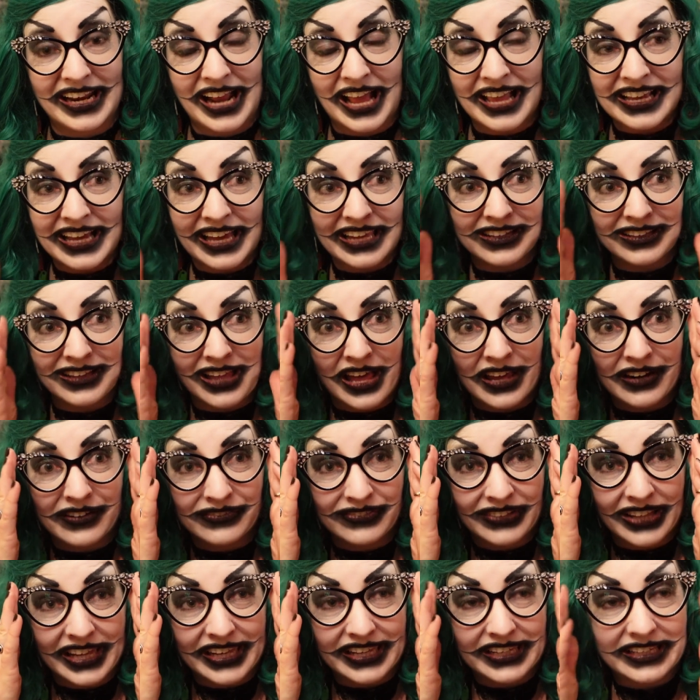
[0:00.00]
I got a lot of
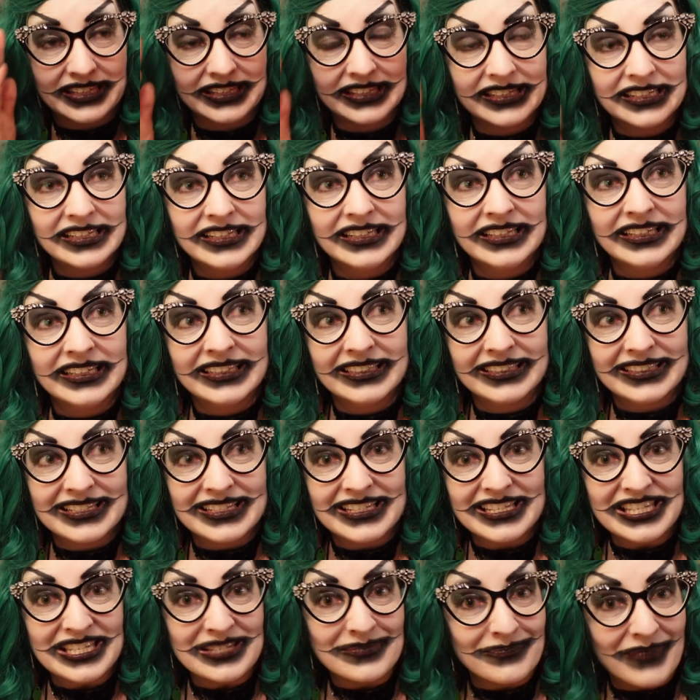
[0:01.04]
like
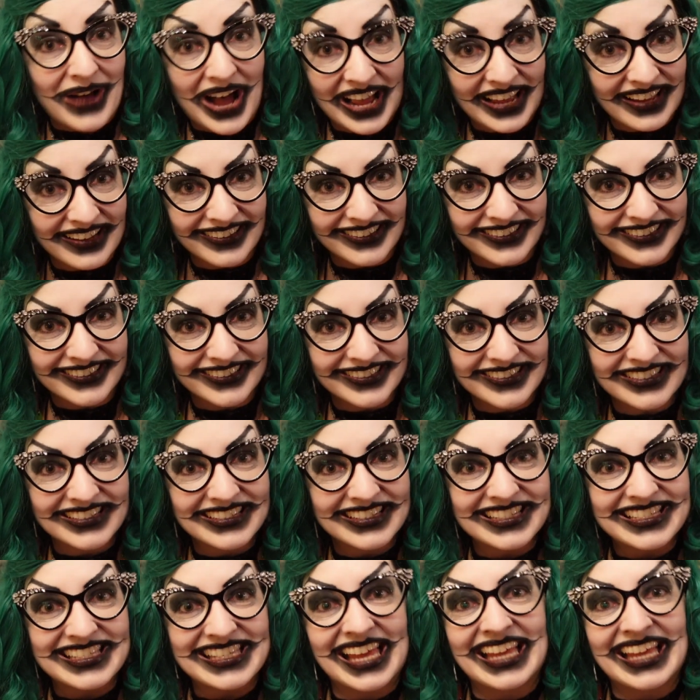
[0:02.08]
smiles